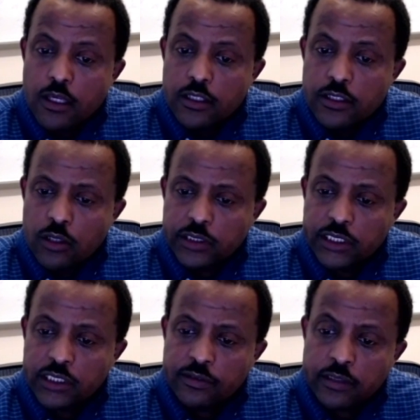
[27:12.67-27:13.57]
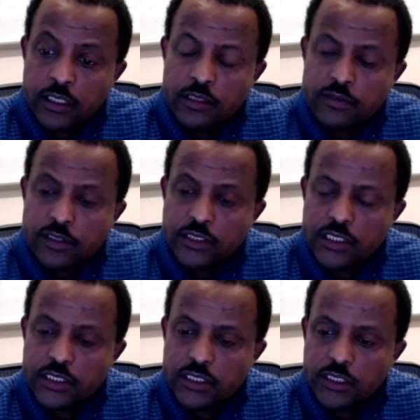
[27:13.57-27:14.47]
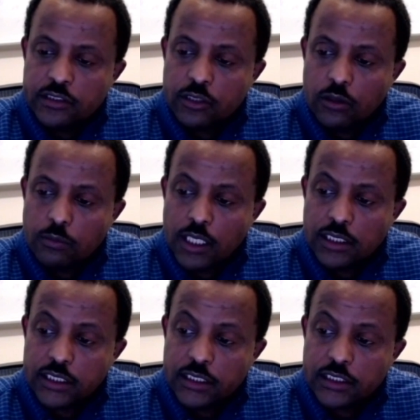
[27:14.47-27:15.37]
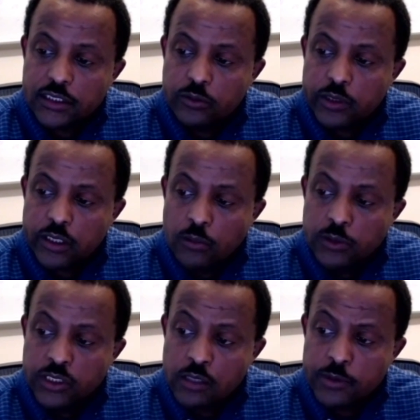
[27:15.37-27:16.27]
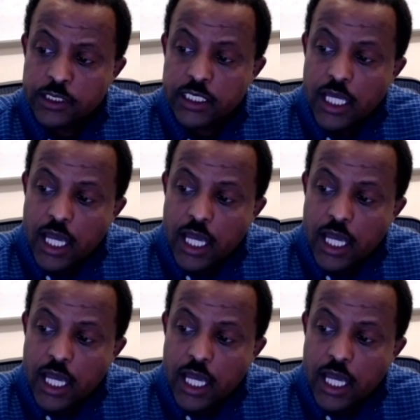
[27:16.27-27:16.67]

No significant differences in soil bulk density were observed